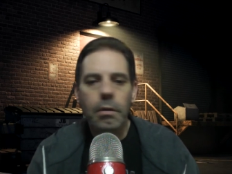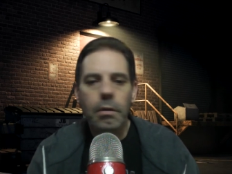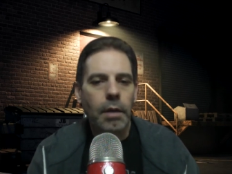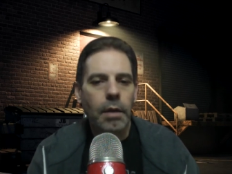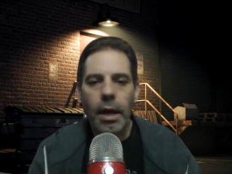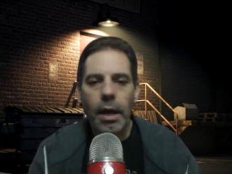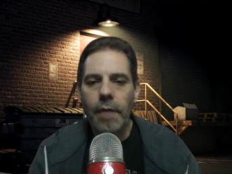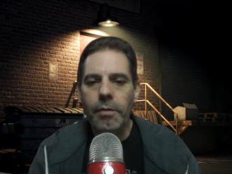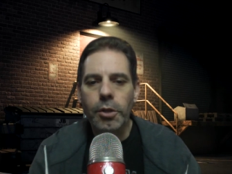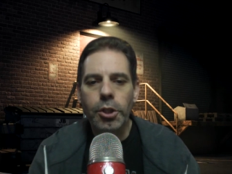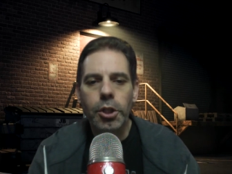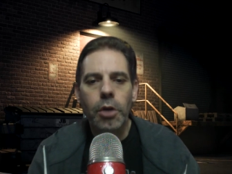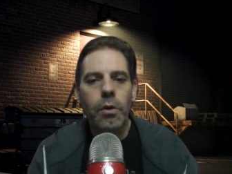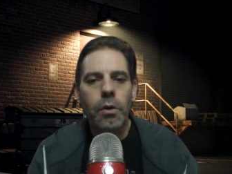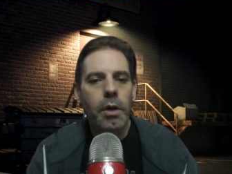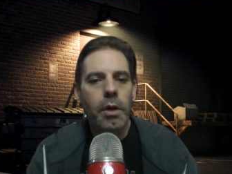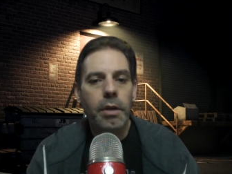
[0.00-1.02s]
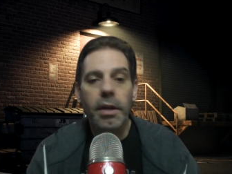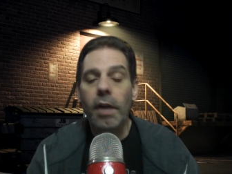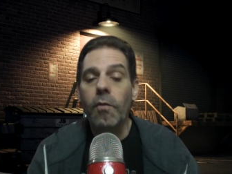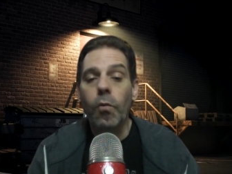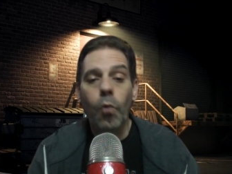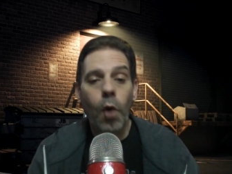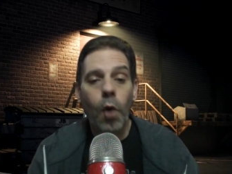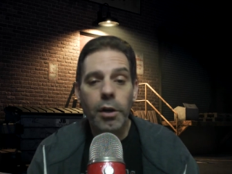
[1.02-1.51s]
They have a show. They have
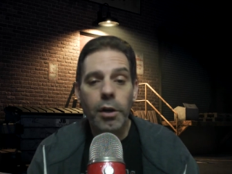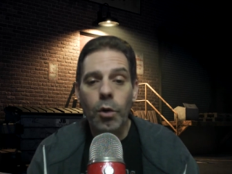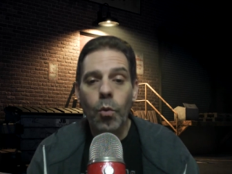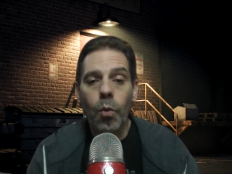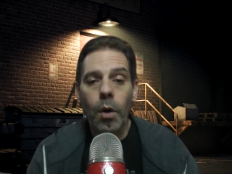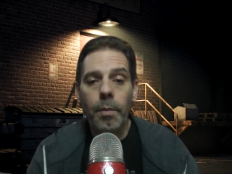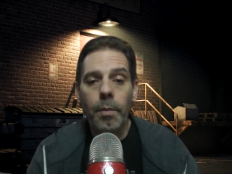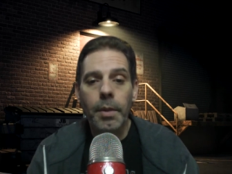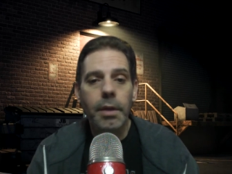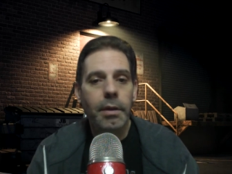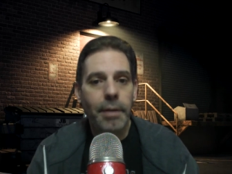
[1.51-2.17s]
Wonder Woman.